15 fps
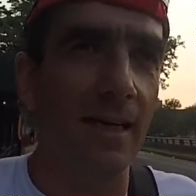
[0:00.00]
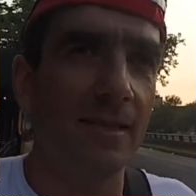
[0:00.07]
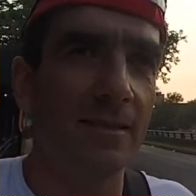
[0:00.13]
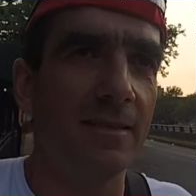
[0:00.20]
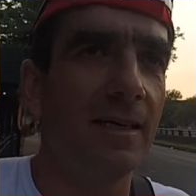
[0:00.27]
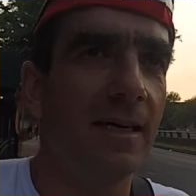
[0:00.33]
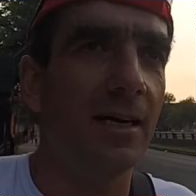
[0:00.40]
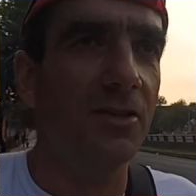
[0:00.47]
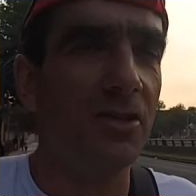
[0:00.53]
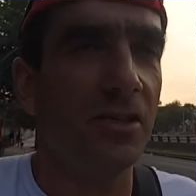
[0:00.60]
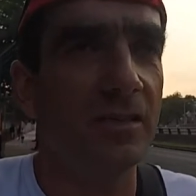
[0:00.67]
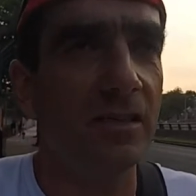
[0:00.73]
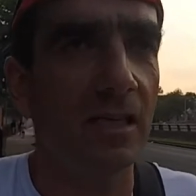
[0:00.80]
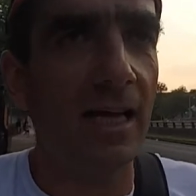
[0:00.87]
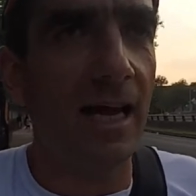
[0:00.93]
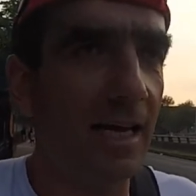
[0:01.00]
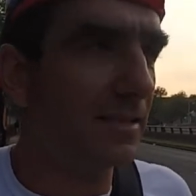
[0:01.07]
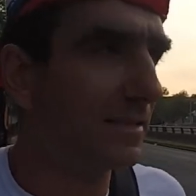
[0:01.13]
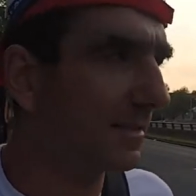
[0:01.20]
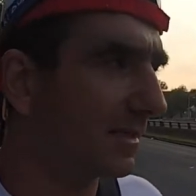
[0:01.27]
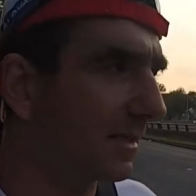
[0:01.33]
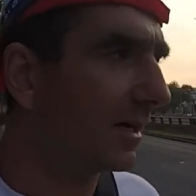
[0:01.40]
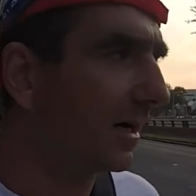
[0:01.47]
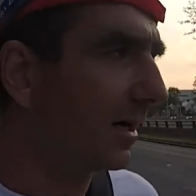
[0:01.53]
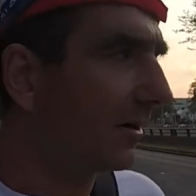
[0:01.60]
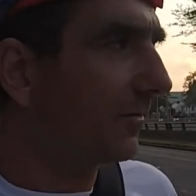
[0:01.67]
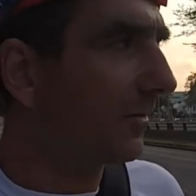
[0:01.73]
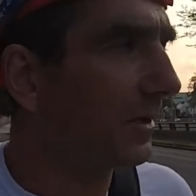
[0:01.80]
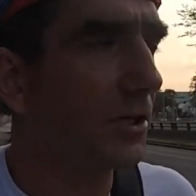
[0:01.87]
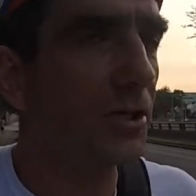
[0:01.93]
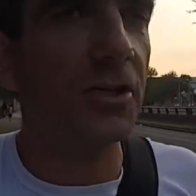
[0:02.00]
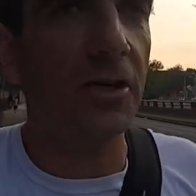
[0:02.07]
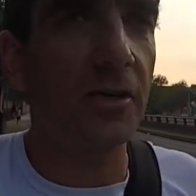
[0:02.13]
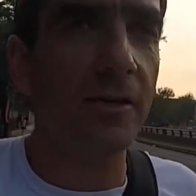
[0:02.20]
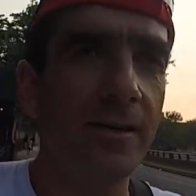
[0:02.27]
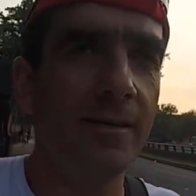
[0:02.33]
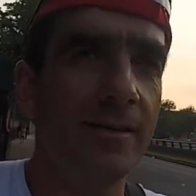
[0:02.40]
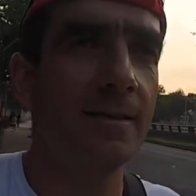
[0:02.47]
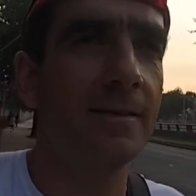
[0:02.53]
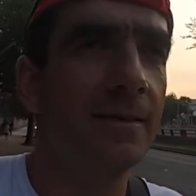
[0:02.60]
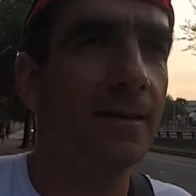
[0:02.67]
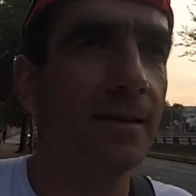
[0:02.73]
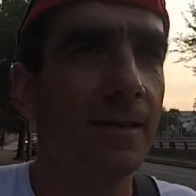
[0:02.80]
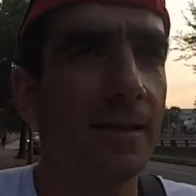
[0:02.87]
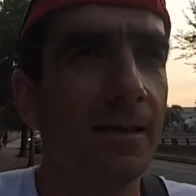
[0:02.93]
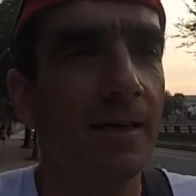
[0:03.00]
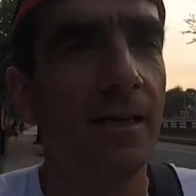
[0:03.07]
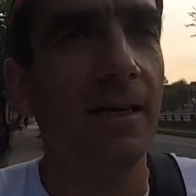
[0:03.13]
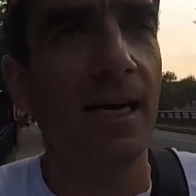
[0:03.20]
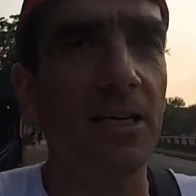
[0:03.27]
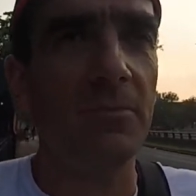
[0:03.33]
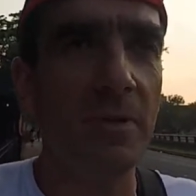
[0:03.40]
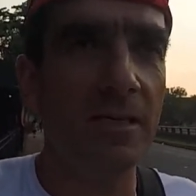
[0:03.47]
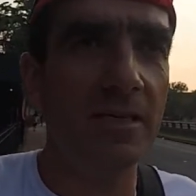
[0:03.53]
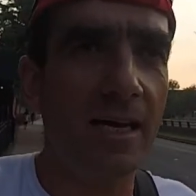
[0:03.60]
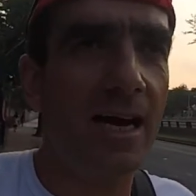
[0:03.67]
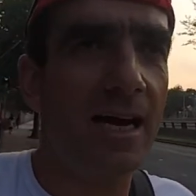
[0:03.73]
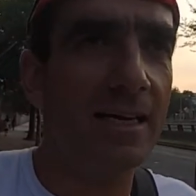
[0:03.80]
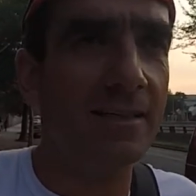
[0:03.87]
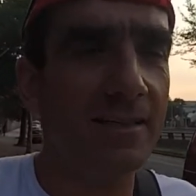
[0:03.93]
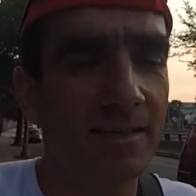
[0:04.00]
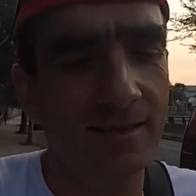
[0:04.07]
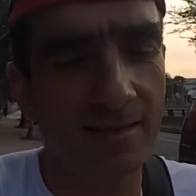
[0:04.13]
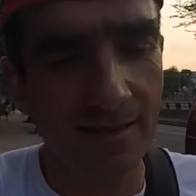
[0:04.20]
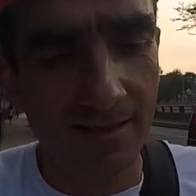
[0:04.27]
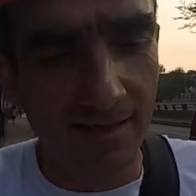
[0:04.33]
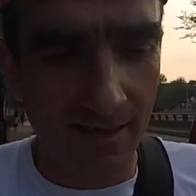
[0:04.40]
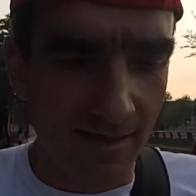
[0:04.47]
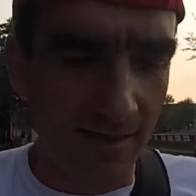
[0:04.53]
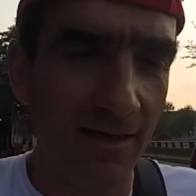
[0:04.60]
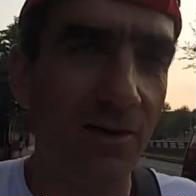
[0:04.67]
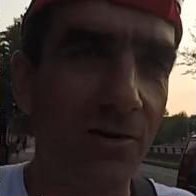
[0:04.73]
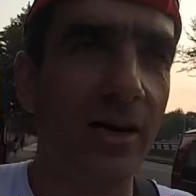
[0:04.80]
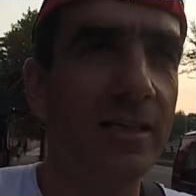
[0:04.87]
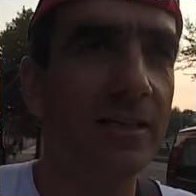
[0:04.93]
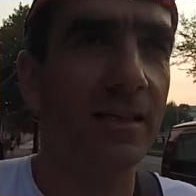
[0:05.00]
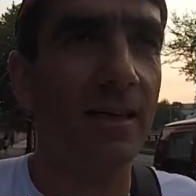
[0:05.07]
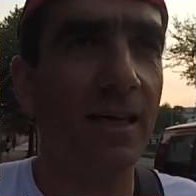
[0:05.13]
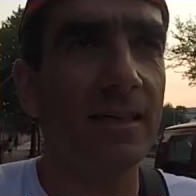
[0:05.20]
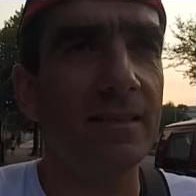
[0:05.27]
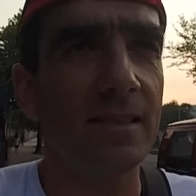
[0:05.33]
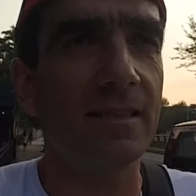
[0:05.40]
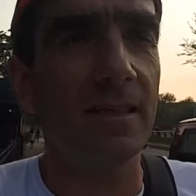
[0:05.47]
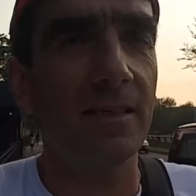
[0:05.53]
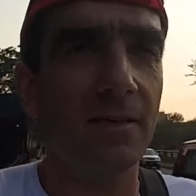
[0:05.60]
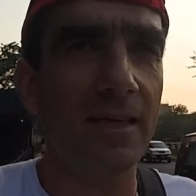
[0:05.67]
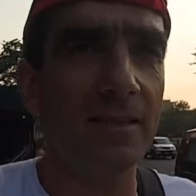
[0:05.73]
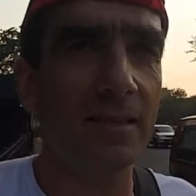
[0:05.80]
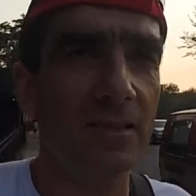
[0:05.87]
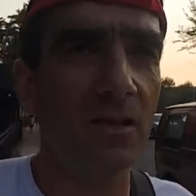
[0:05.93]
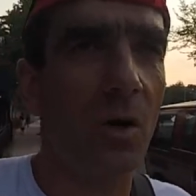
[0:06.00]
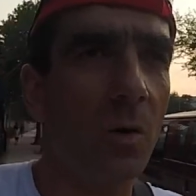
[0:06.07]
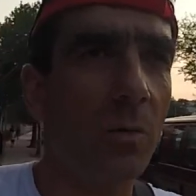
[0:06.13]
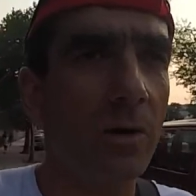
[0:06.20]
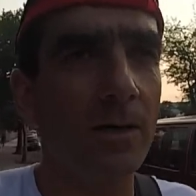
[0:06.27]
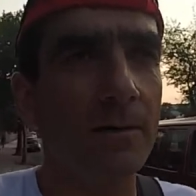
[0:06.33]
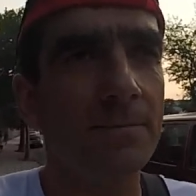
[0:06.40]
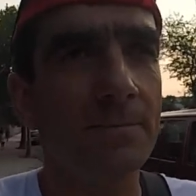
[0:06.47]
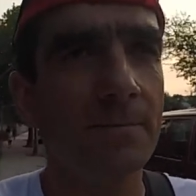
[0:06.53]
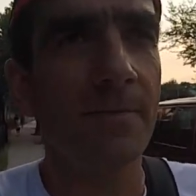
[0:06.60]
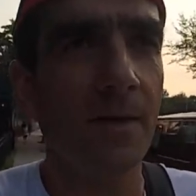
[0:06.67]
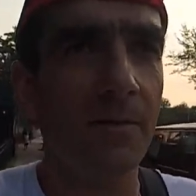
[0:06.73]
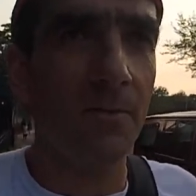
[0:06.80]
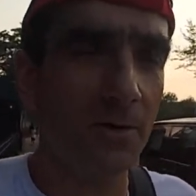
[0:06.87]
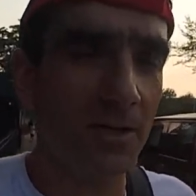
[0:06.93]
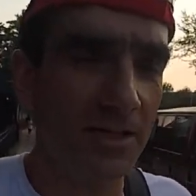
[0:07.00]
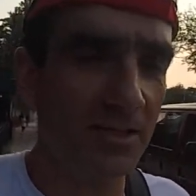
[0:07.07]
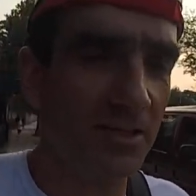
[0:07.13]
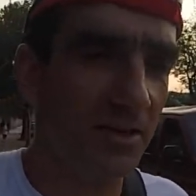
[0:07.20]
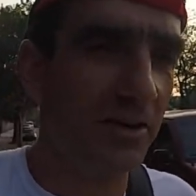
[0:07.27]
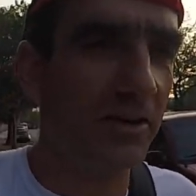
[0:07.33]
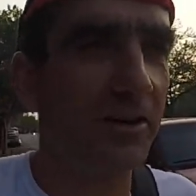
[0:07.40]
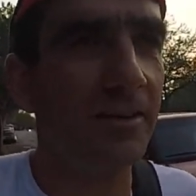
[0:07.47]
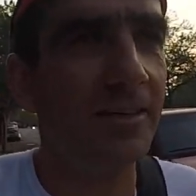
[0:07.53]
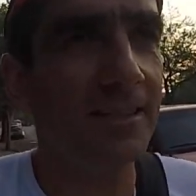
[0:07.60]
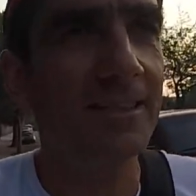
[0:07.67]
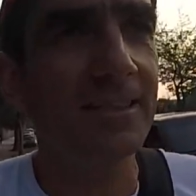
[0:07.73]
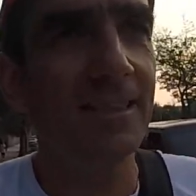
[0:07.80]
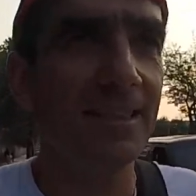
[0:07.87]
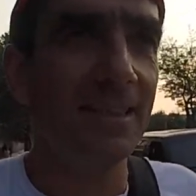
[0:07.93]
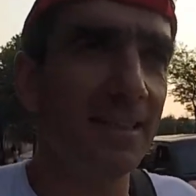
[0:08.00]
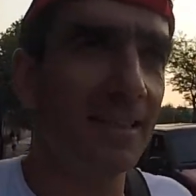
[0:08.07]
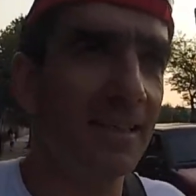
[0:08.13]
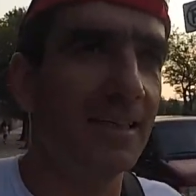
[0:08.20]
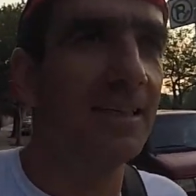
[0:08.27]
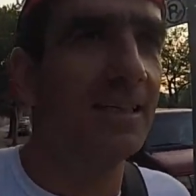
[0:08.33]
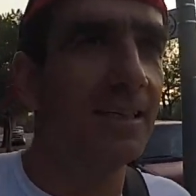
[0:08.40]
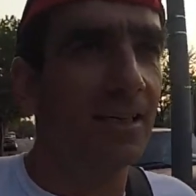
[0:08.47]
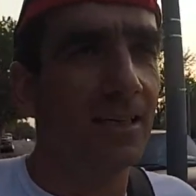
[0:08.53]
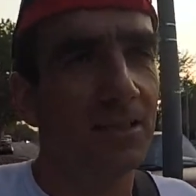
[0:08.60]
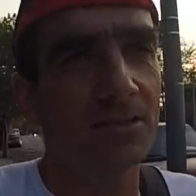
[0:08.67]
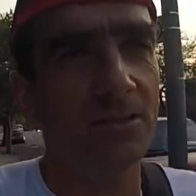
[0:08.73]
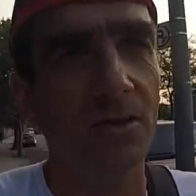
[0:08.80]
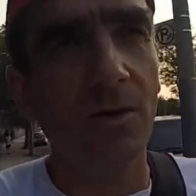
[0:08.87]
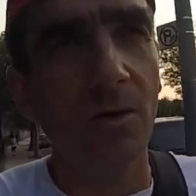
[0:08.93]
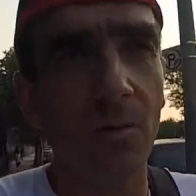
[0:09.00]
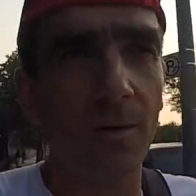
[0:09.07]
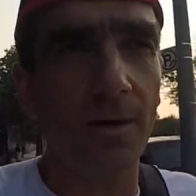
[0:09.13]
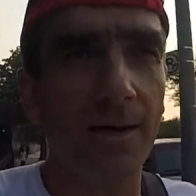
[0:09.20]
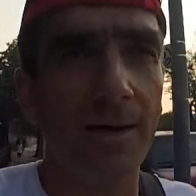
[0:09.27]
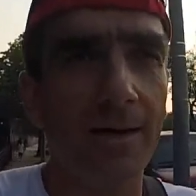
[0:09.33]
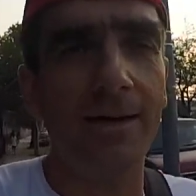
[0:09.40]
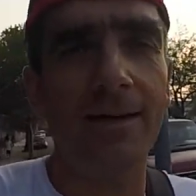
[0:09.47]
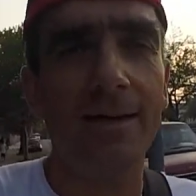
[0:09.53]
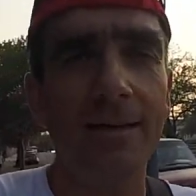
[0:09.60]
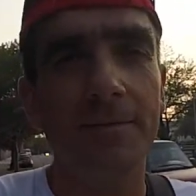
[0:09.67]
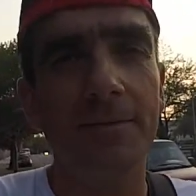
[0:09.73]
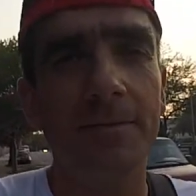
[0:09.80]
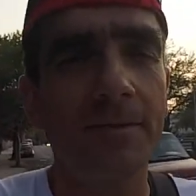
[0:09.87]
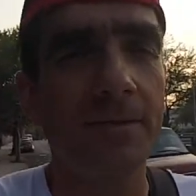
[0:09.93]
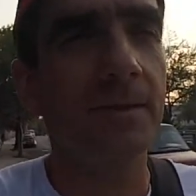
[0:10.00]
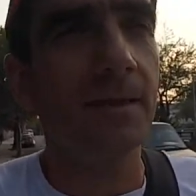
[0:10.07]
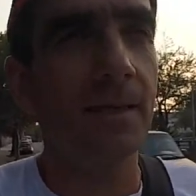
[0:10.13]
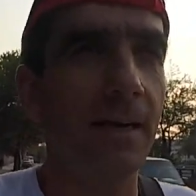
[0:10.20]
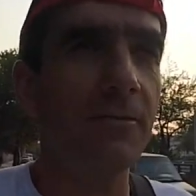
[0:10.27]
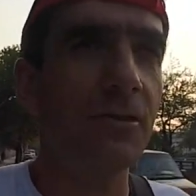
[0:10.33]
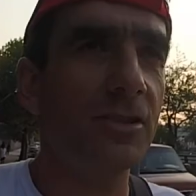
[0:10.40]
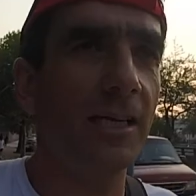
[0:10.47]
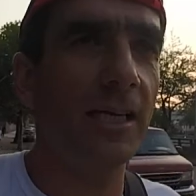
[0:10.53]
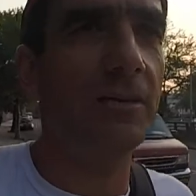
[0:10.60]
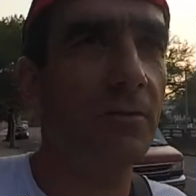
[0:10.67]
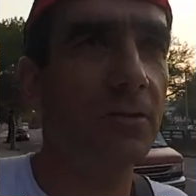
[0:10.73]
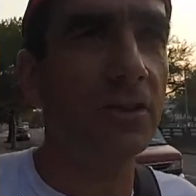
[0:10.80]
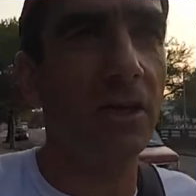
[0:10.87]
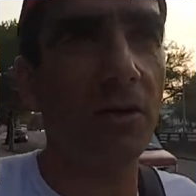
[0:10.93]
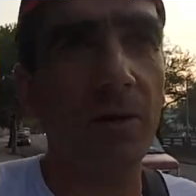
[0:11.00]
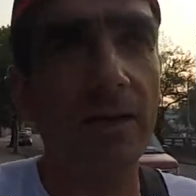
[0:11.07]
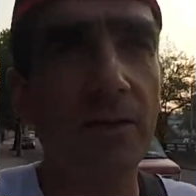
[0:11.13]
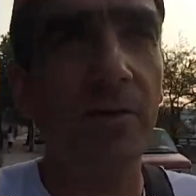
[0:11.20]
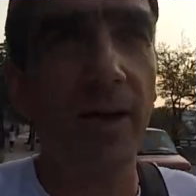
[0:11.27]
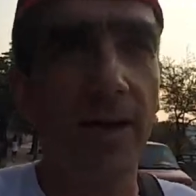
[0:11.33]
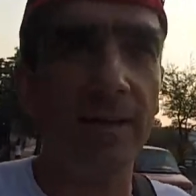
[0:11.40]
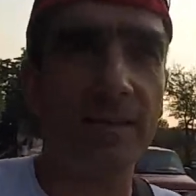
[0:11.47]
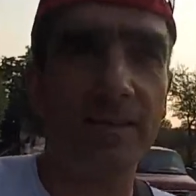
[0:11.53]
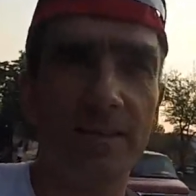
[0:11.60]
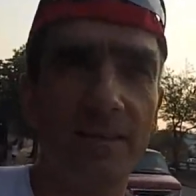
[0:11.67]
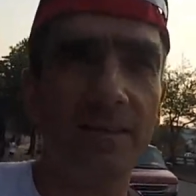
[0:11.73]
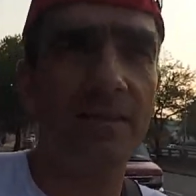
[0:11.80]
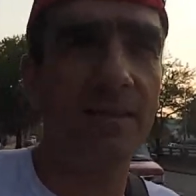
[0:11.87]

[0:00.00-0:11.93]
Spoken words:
and she's the last finisher. At midnight, a race is over for this year. So I have to say it was a great race.